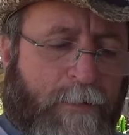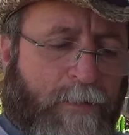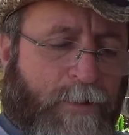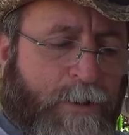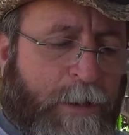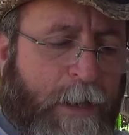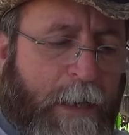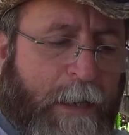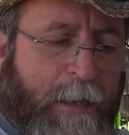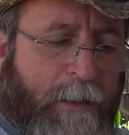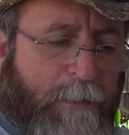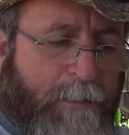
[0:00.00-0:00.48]

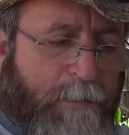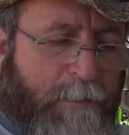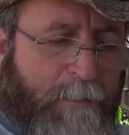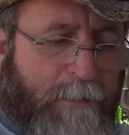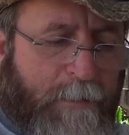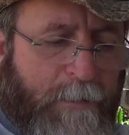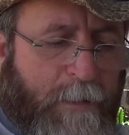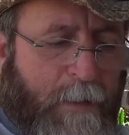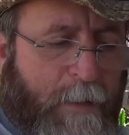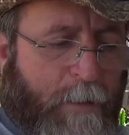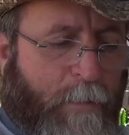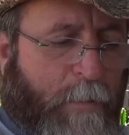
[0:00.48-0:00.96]
chickens.
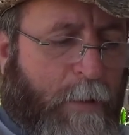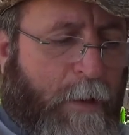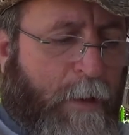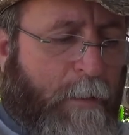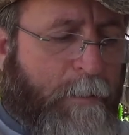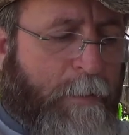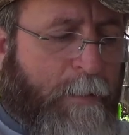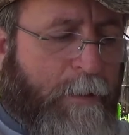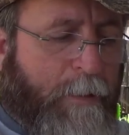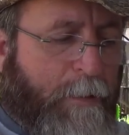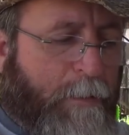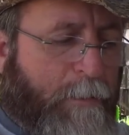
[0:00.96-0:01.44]
I,
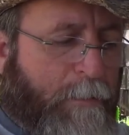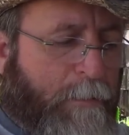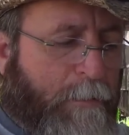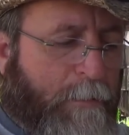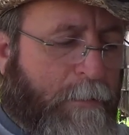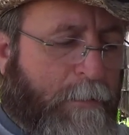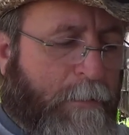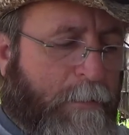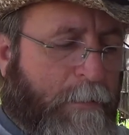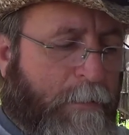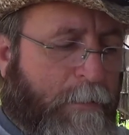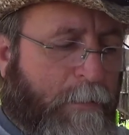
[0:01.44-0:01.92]
I'm gonna,
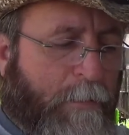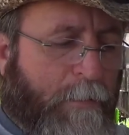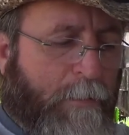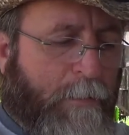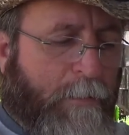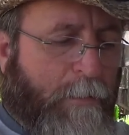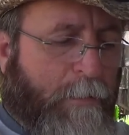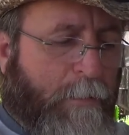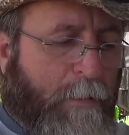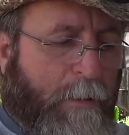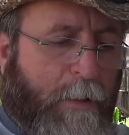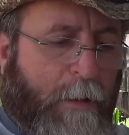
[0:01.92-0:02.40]

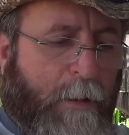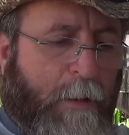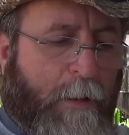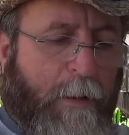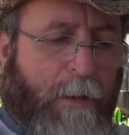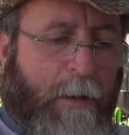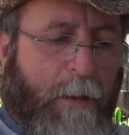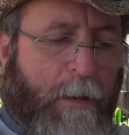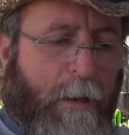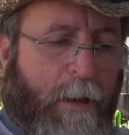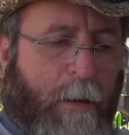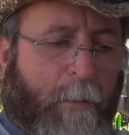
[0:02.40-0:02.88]

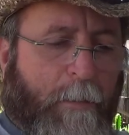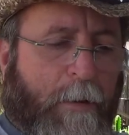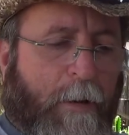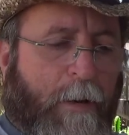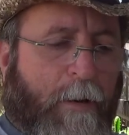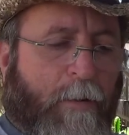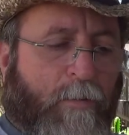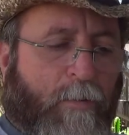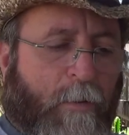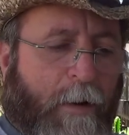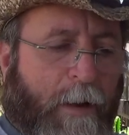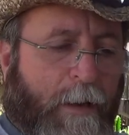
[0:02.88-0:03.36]
I'm
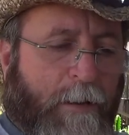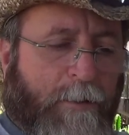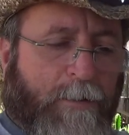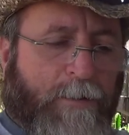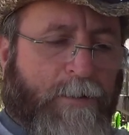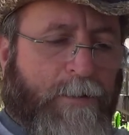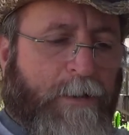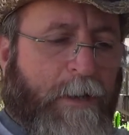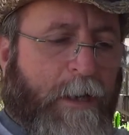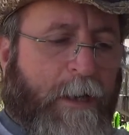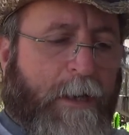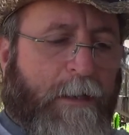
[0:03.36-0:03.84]
gonna raise
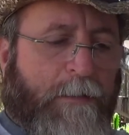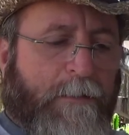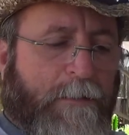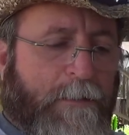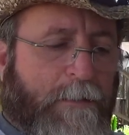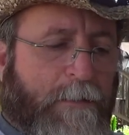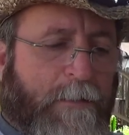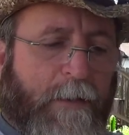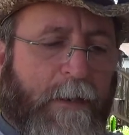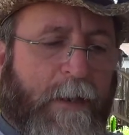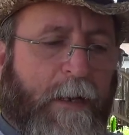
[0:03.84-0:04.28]
chickens,